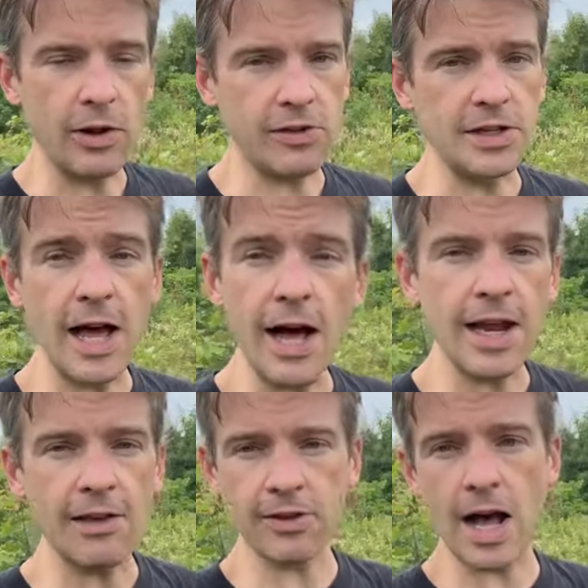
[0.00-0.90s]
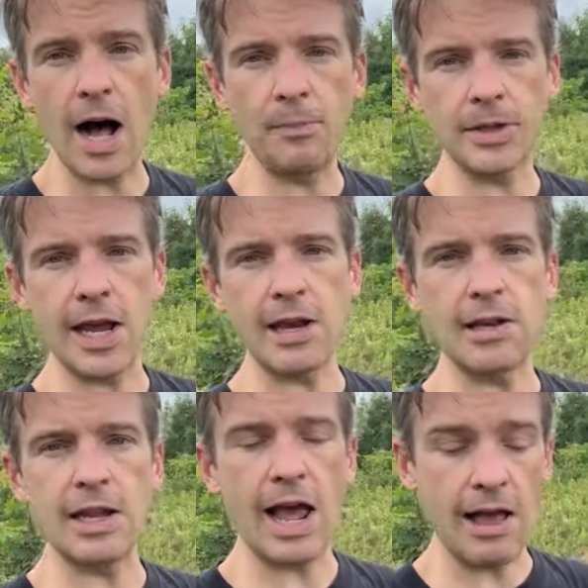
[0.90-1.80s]
it's not as
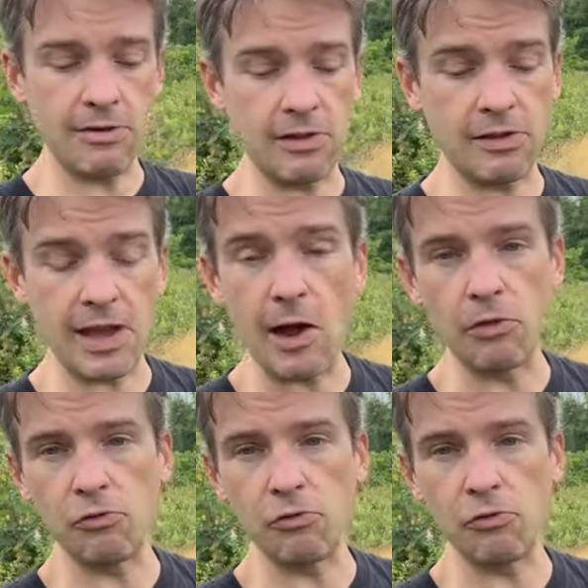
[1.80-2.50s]
complicated as it sounds.